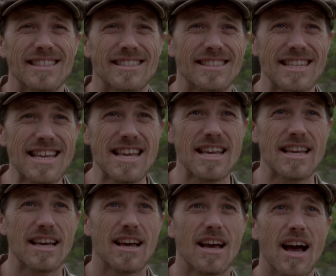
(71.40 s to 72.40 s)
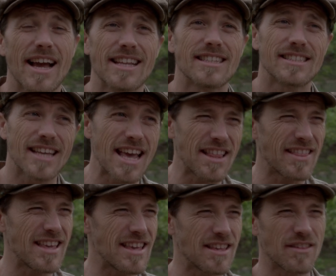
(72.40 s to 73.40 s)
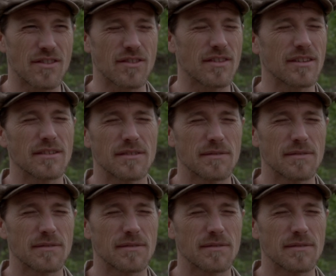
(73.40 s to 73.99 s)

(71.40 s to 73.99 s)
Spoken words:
And see, I get to take these